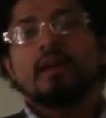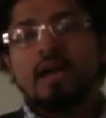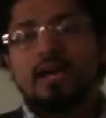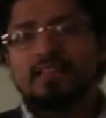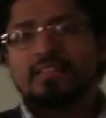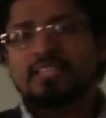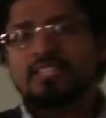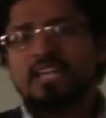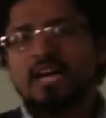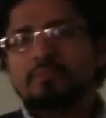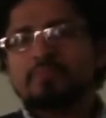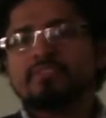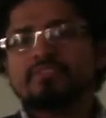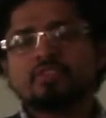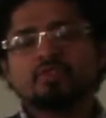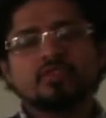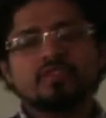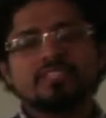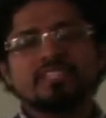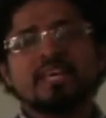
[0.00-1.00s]
At the time of
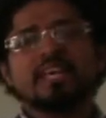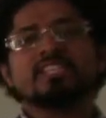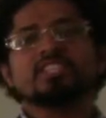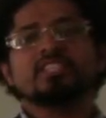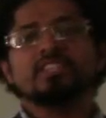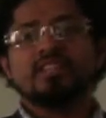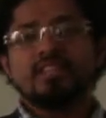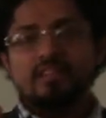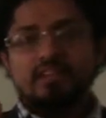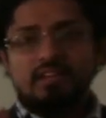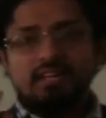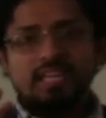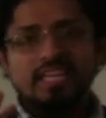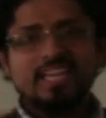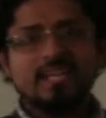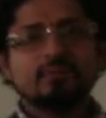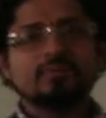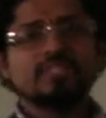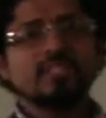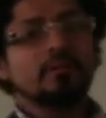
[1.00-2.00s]
the transaction,
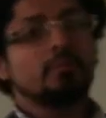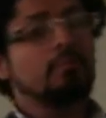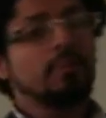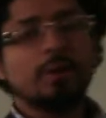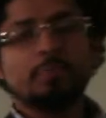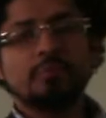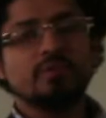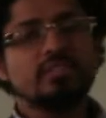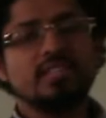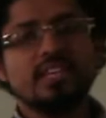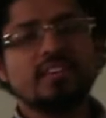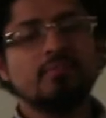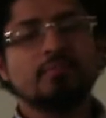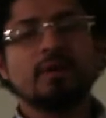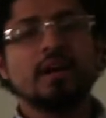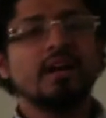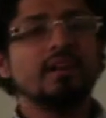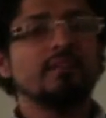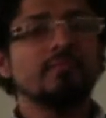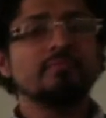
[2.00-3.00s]
he was in a proper state of
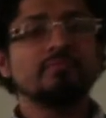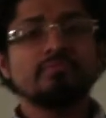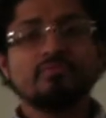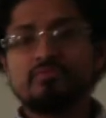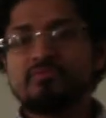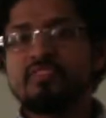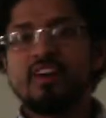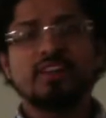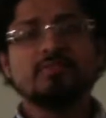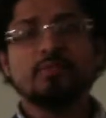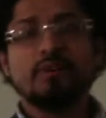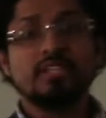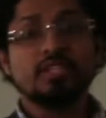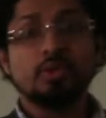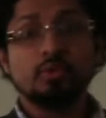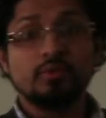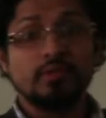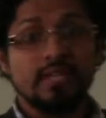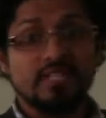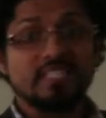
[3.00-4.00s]
mind.
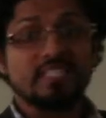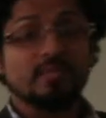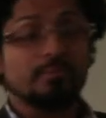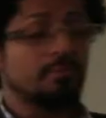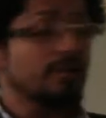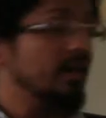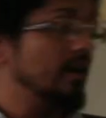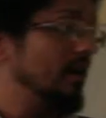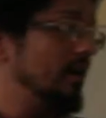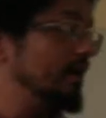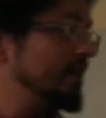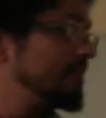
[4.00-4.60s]
512 doesn't apply.